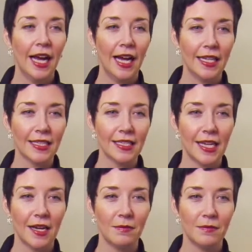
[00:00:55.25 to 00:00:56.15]
And
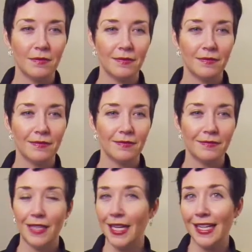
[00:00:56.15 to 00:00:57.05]

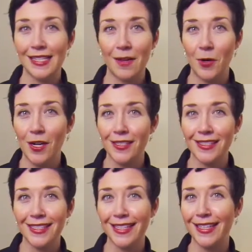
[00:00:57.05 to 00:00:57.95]
I guess that
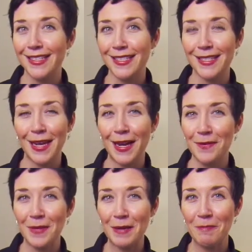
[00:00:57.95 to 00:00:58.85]
worked because they
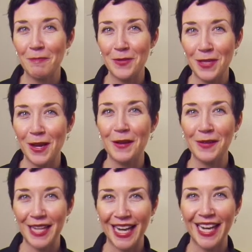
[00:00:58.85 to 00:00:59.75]
hired me. So
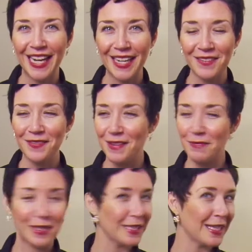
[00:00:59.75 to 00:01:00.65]
yeah, I
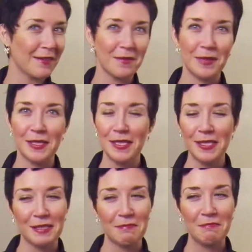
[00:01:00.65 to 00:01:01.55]
completely left the
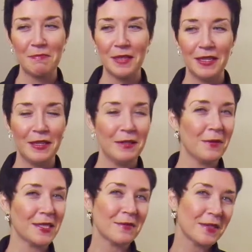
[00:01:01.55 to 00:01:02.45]
business and
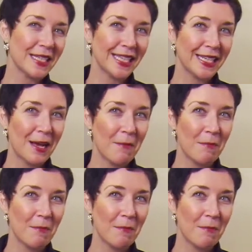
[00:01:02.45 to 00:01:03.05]
wasn't really